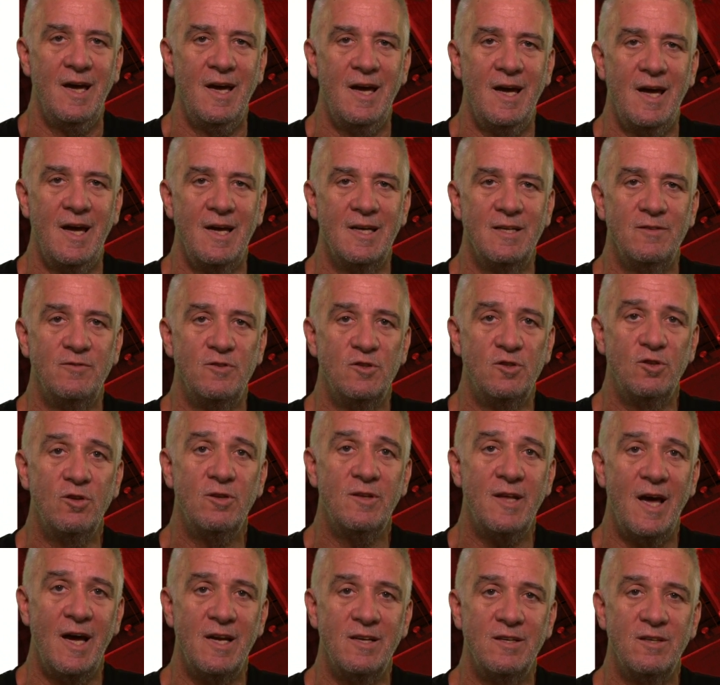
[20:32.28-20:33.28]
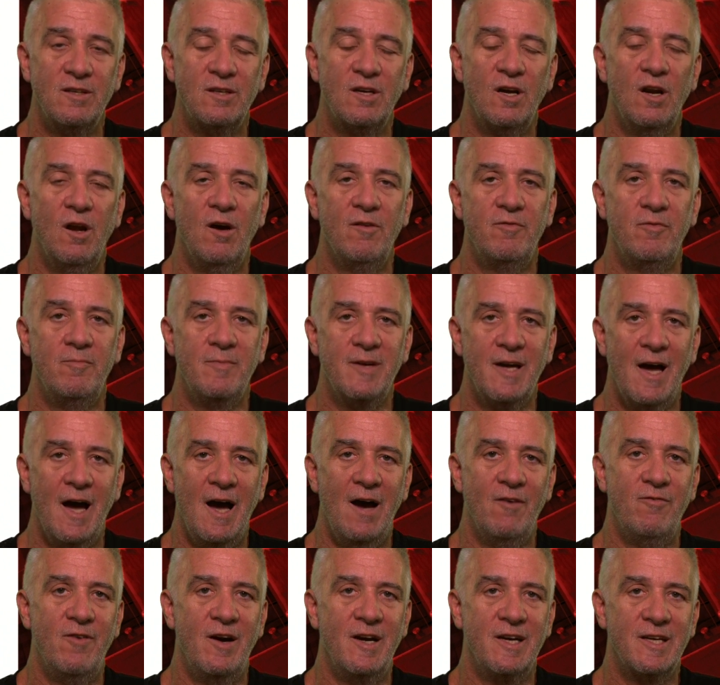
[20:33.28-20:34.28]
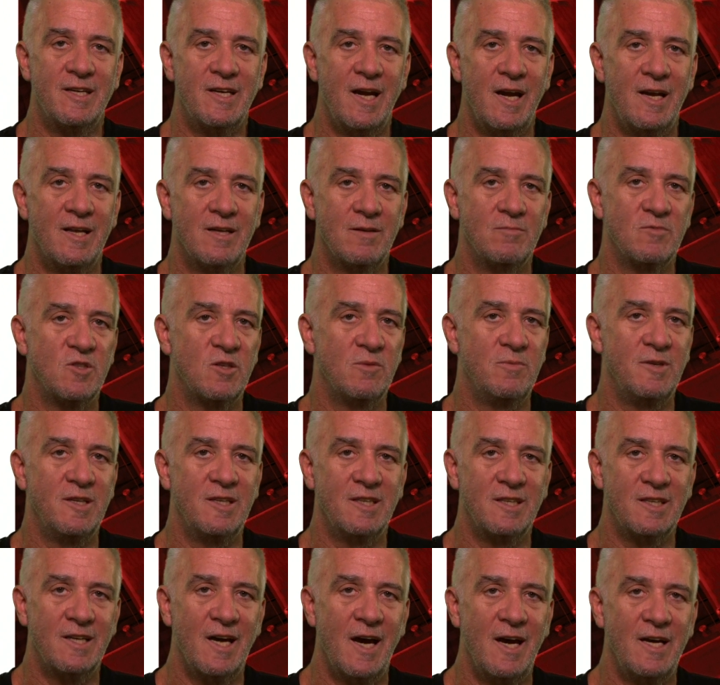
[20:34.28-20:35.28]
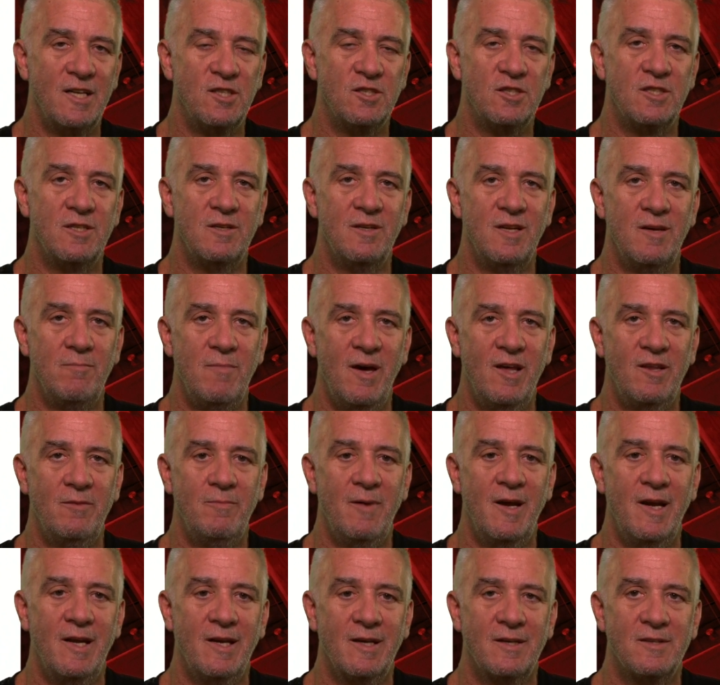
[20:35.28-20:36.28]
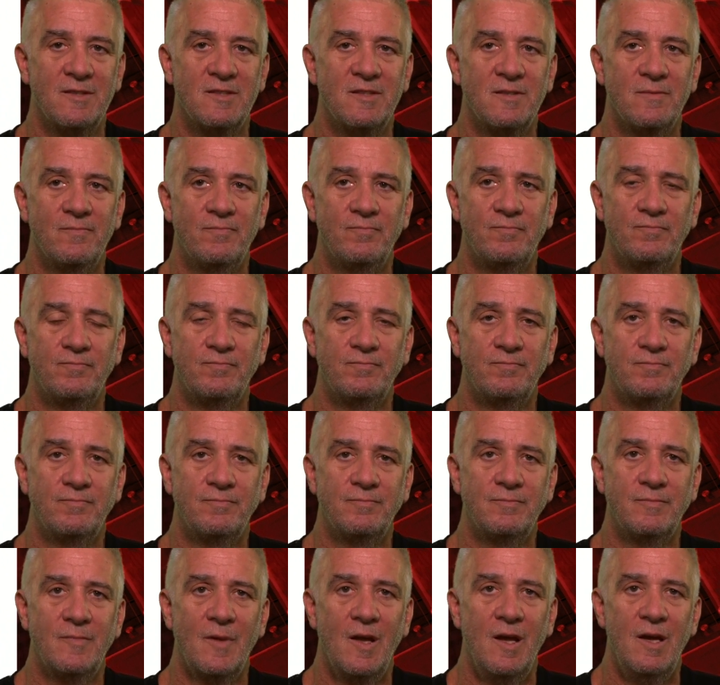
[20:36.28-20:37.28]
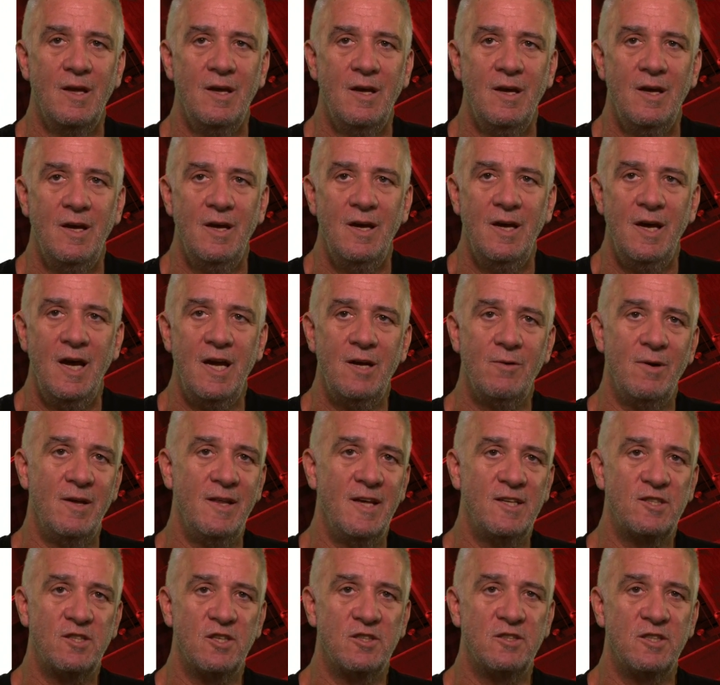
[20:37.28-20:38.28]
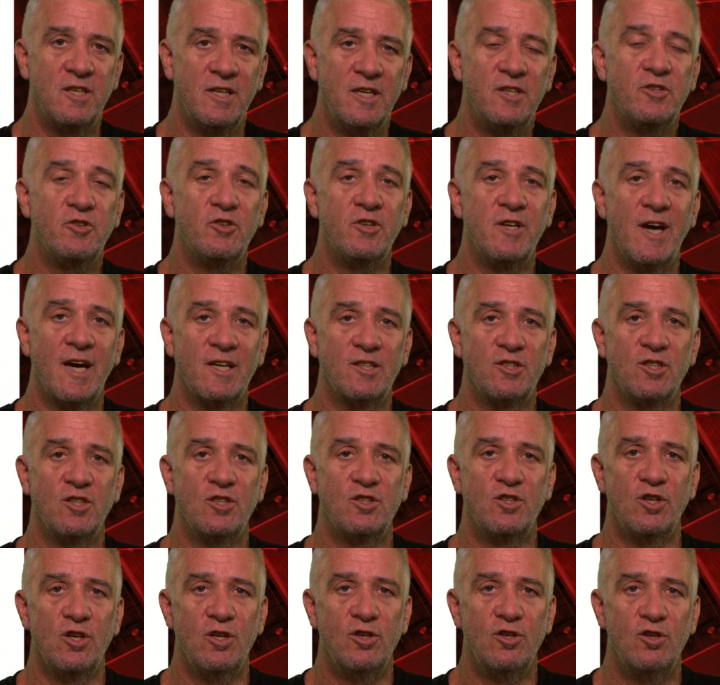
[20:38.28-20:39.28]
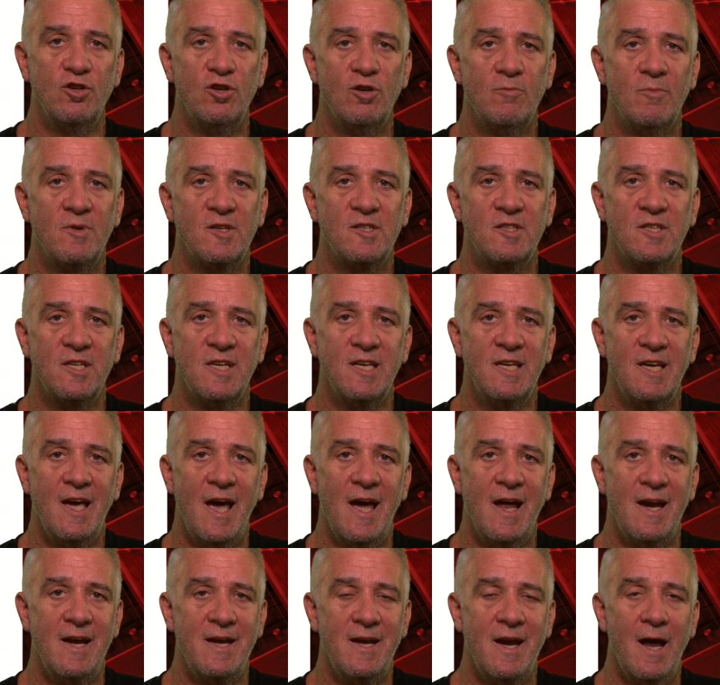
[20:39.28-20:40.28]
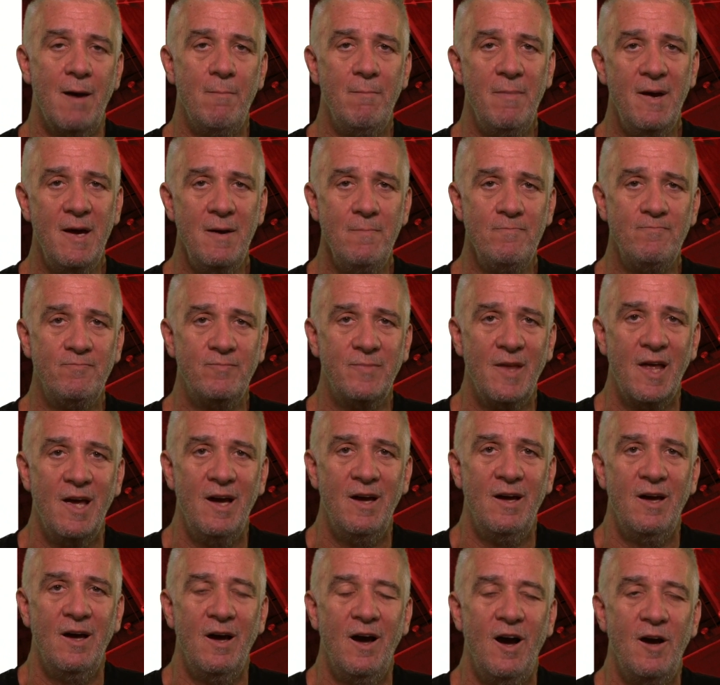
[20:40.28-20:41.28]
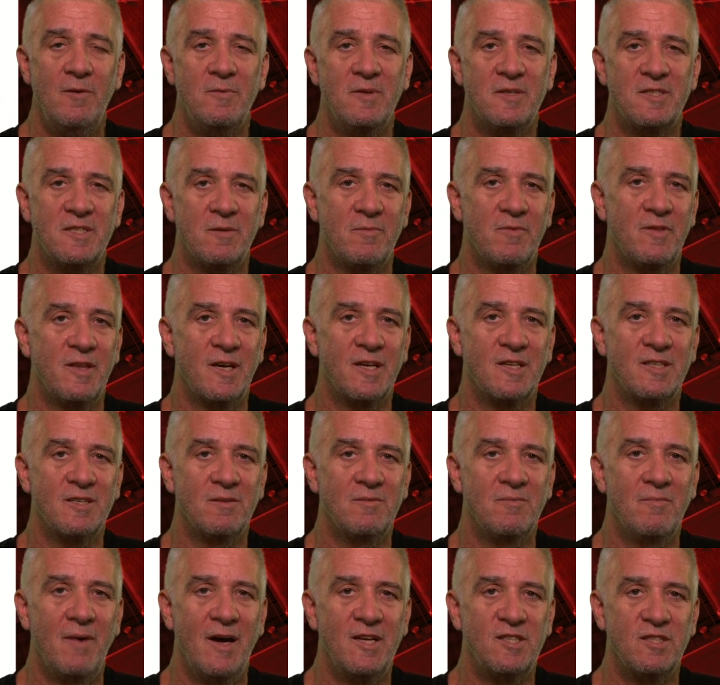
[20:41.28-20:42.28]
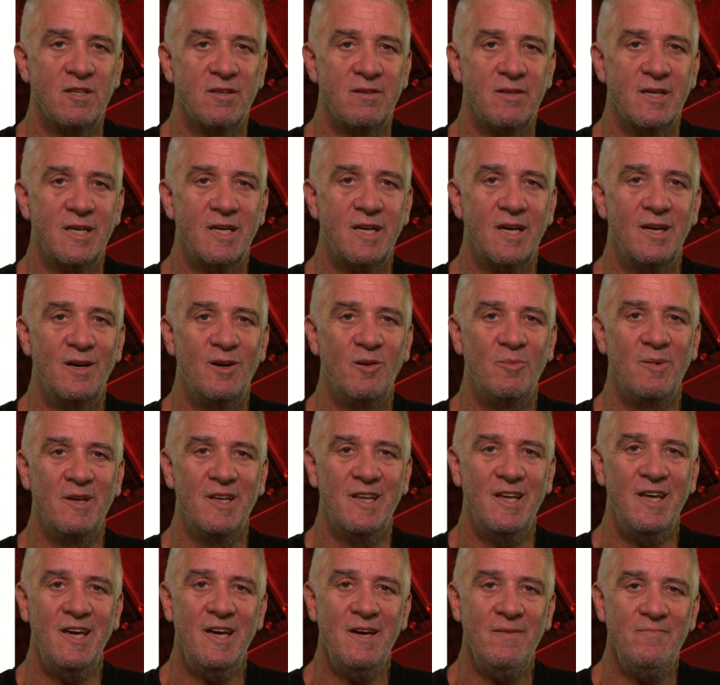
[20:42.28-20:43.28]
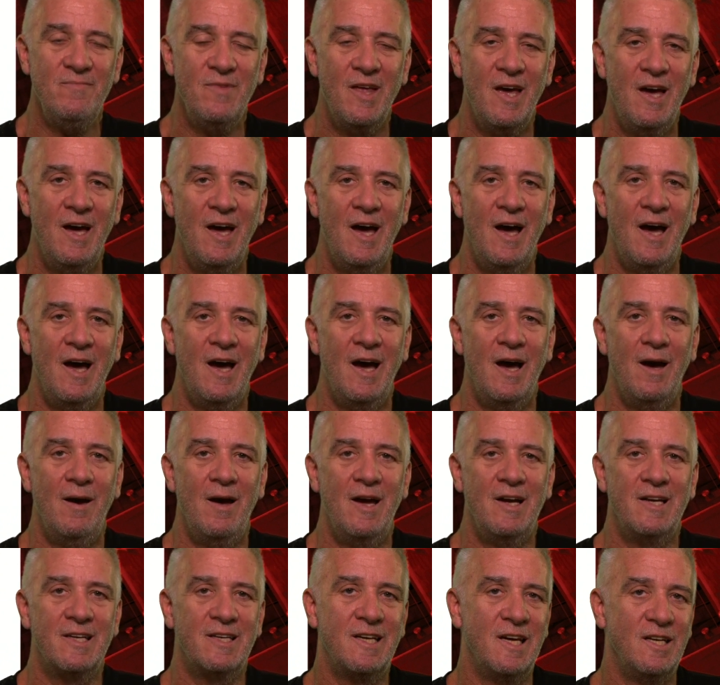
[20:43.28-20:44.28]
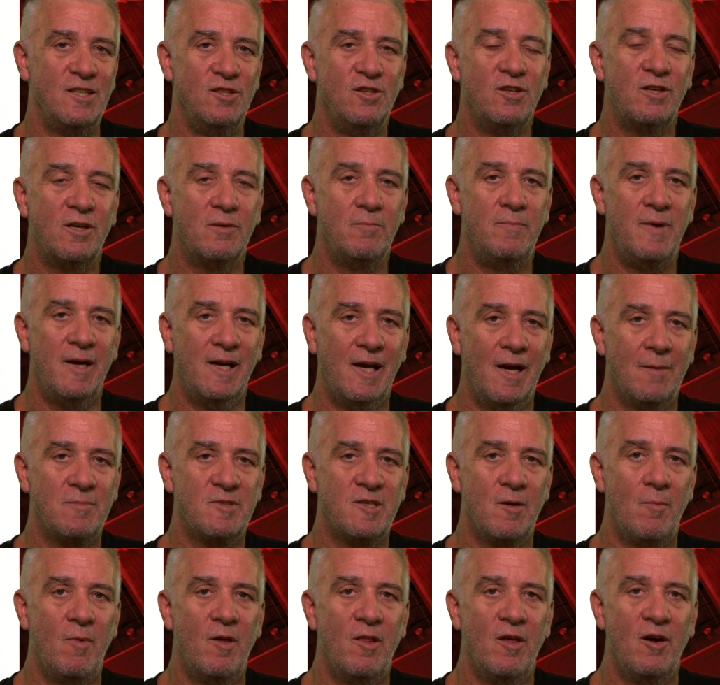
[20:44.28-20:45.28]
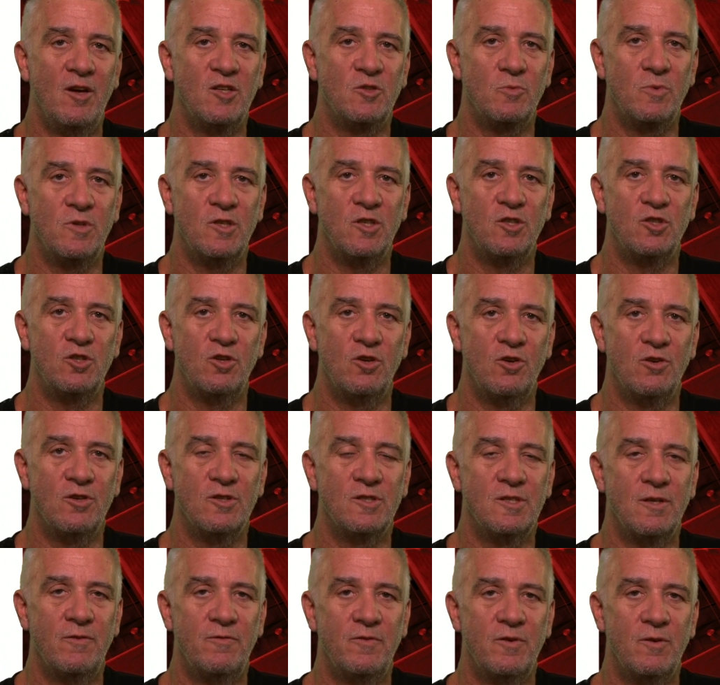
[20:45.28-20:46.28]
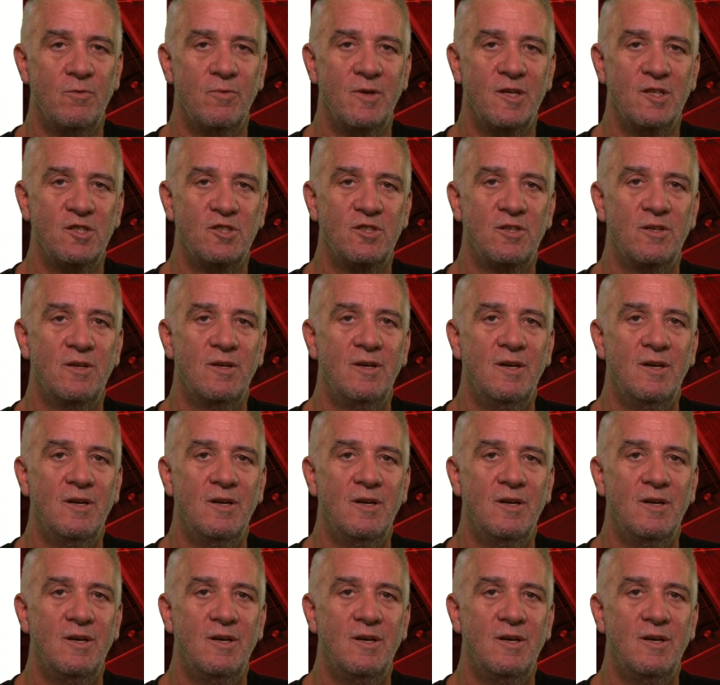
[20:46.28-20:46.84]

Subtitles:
And if you do that, you can often be halfway to getting them to be engaged in their mathematics. Anyway, that's just an introduction to numeracy and number. Hope there's some things that made you think a little bit there. And again, you can pick up some of those with your tutors if you wish.